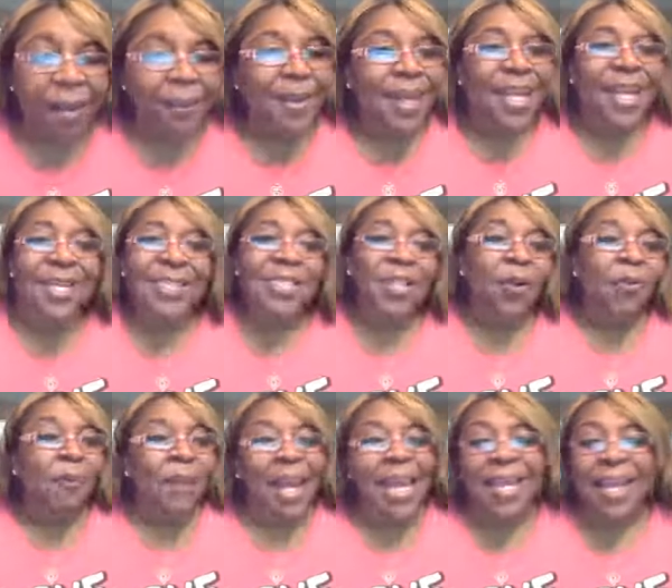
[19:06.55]
because there
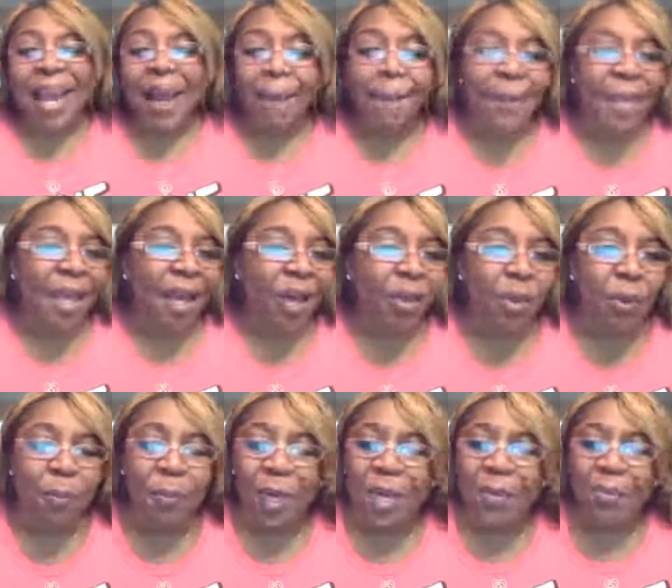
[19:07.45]
may not be
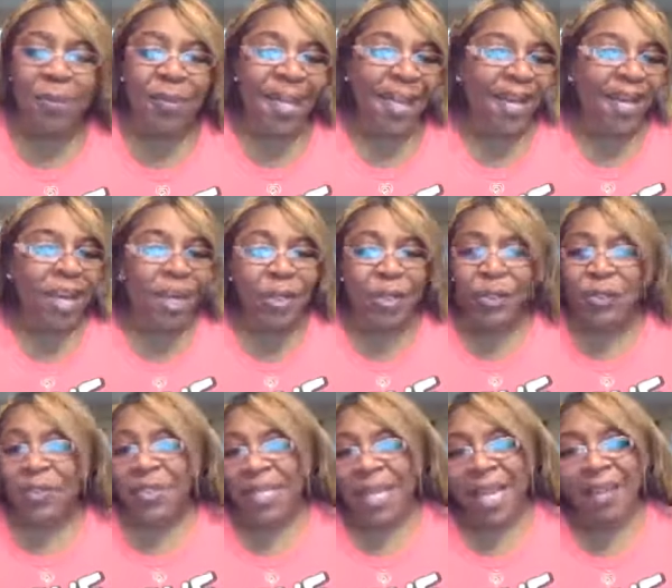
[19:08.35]
other people that
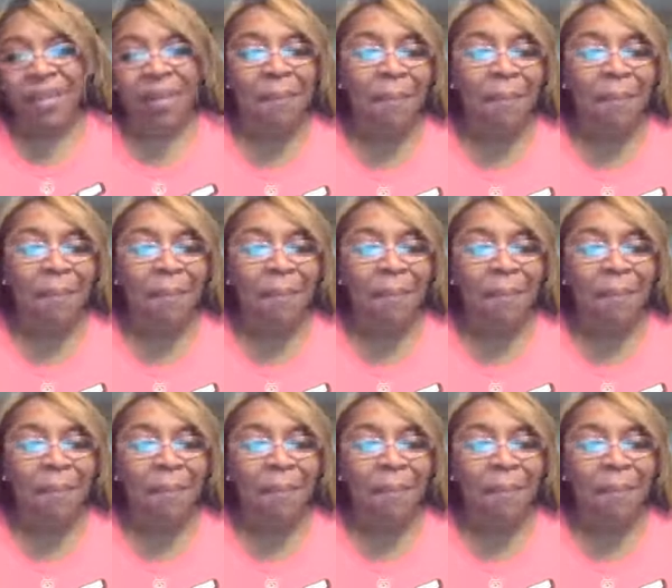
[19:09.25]
understand.